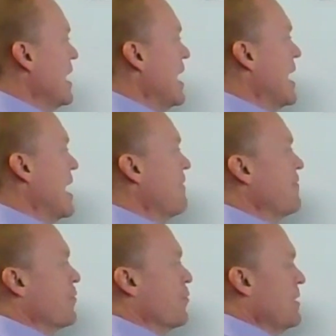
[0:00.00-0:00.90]
and I
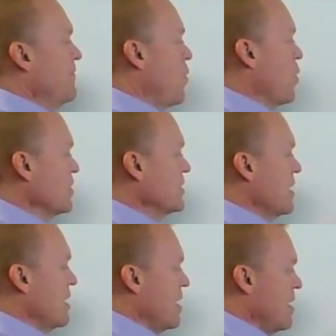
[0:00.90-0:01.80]
have
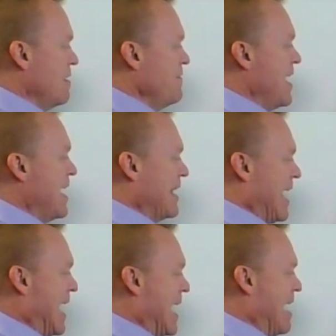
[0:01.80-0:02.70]
3/4 of that
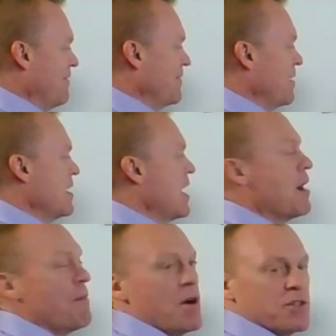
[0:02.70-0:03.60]
half,
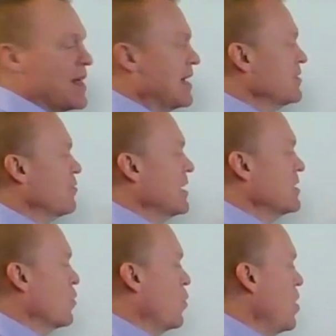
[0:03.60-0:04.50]
how much of that is related
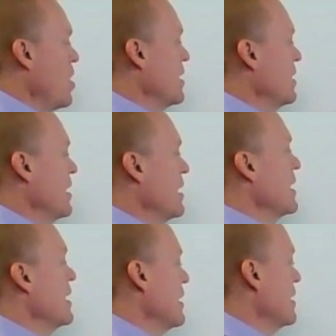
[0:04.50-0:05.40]
to 1
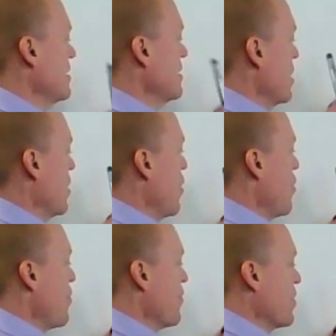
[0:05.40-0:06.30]
is
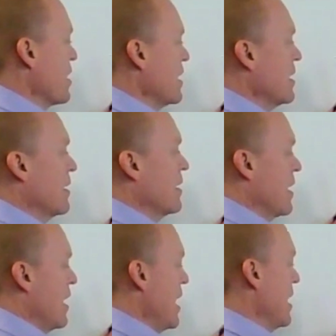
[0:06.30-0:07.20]

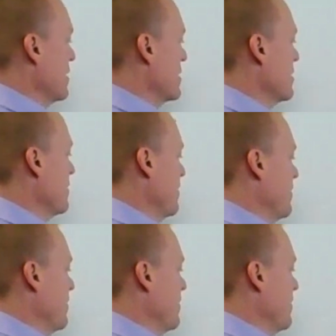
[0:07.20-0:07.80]
3/8.